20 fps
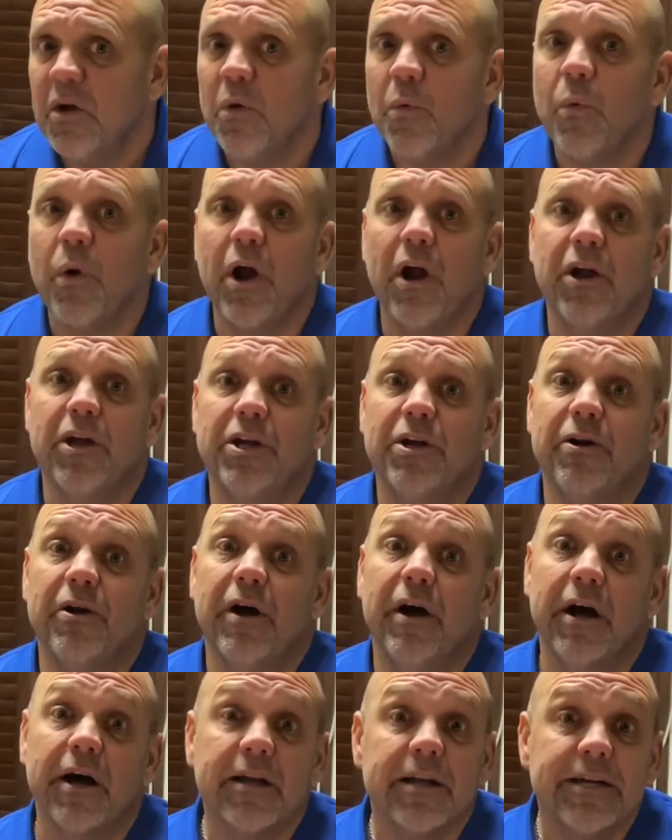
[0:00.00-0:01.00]
wear your
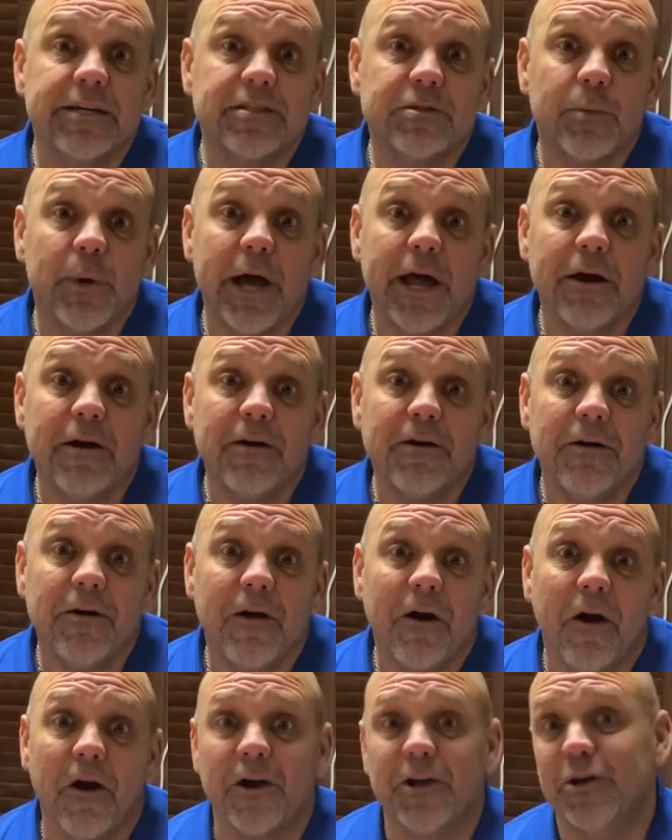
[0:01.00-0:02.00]
ugly sweater
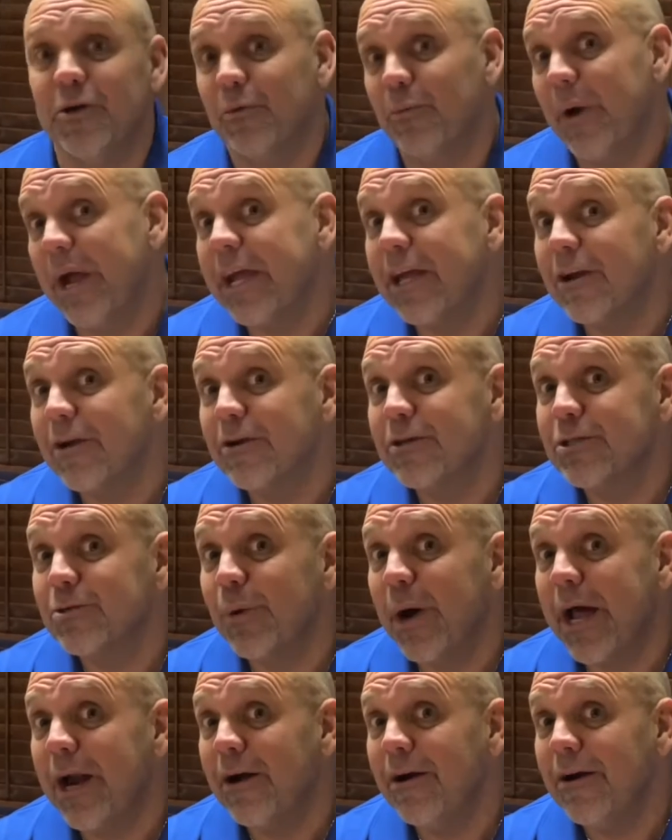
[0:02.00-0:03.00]
or your regular
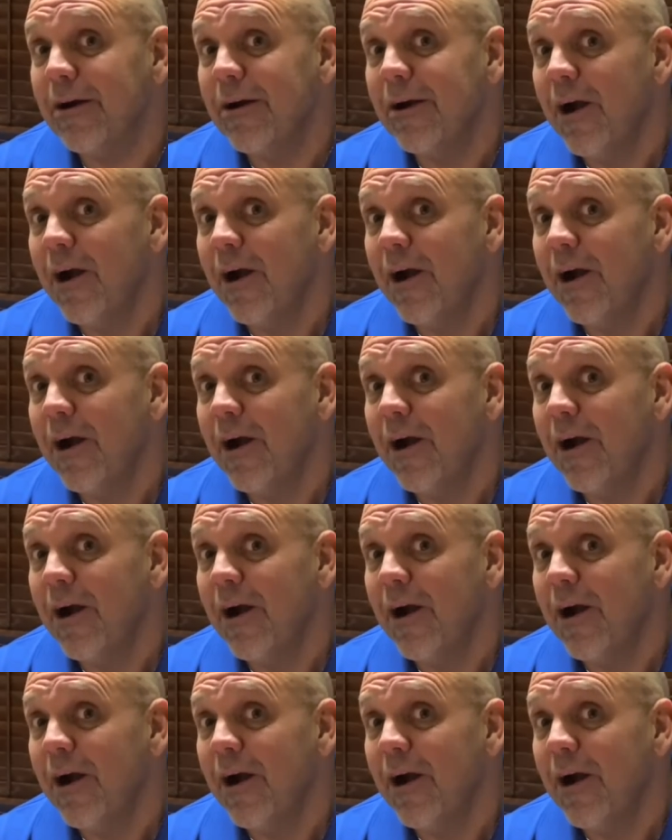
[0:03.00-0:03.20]
sweater,